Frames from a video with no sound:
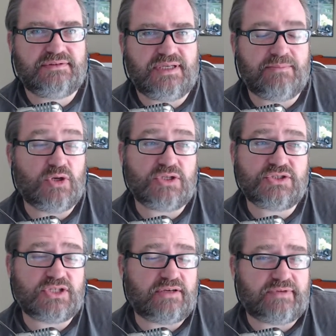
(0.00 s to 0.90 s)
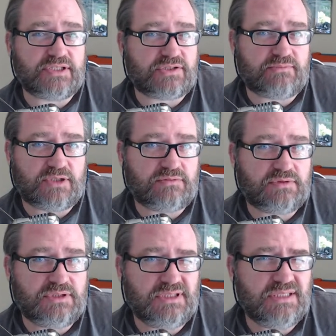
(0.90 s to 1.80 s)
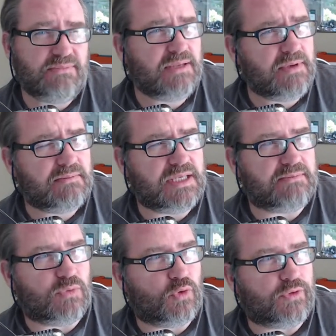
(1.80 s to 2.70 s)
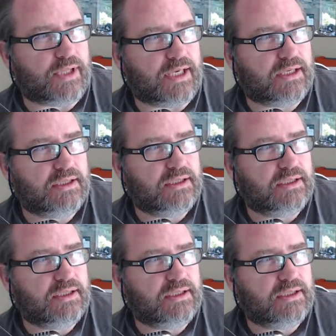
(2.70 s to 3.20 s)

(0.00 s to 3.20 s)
And I'm not in starvation mode. Maybe I'm eating more than that.